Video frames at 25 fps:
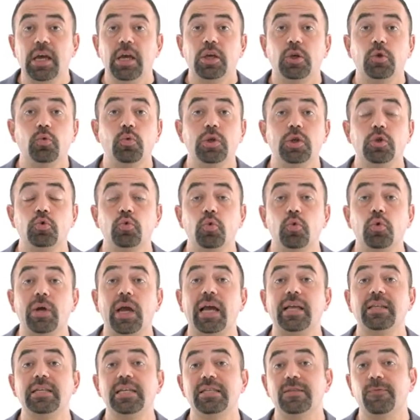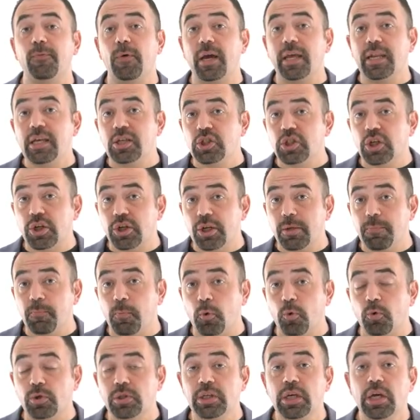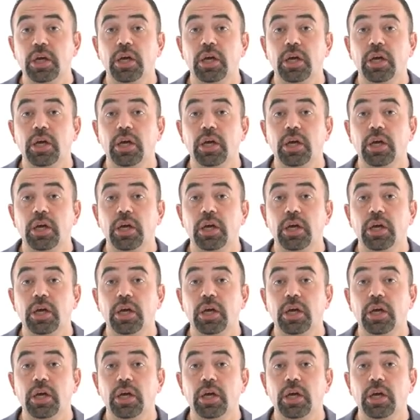You need to look at his financial report.